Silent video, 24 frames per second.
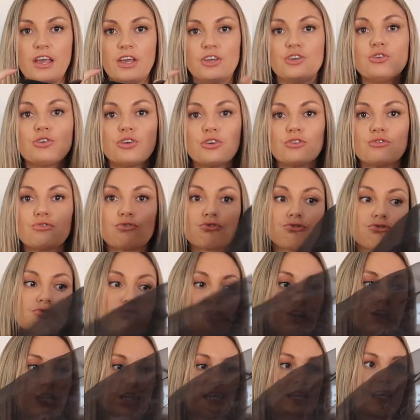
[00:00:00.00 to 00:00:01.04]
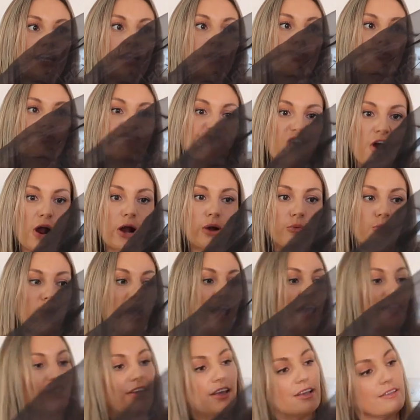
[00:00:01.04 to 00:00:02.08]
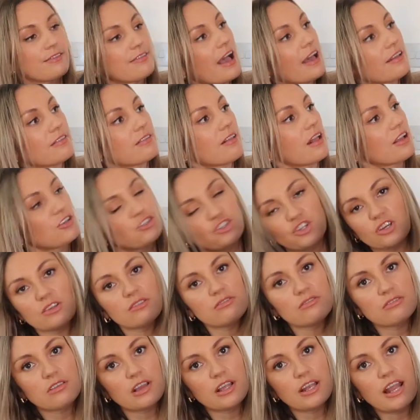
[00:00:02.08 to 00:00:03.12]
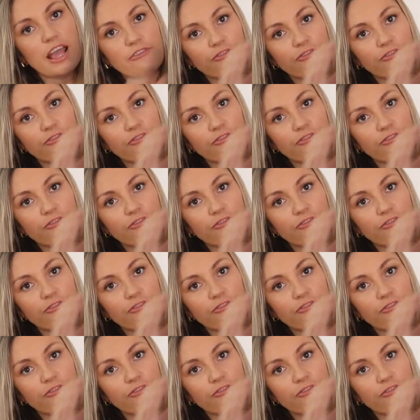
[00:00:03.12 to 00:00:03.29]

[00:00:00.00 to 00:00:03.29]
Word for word: You could really wear this as like just an